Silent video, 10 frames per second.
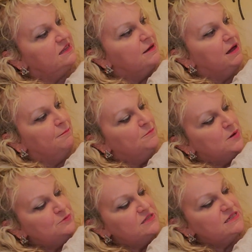the
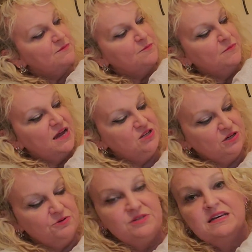most
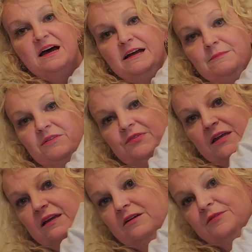magical time of
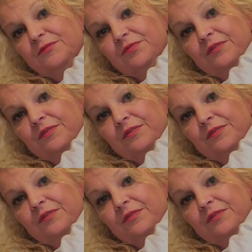year,